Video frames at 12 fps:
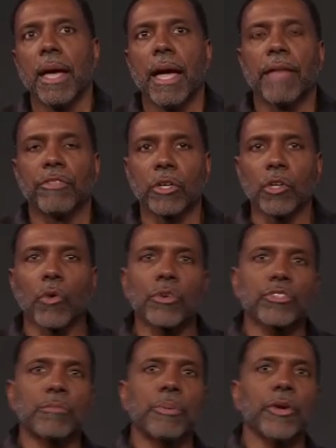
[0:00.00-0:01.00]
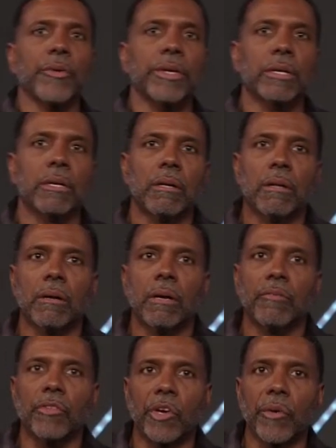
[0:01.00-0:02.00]
and the glorious appearing
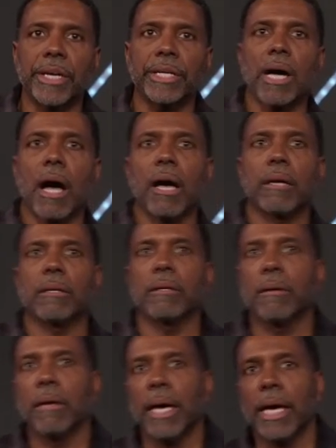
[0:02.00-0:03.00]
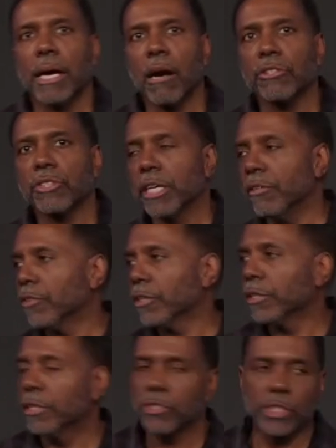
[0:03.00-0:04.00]
of the great God and our
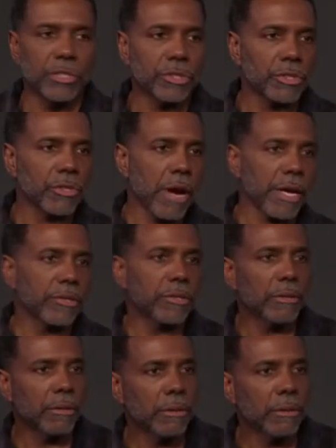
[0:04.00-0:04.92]
Savior, Jesus Christ.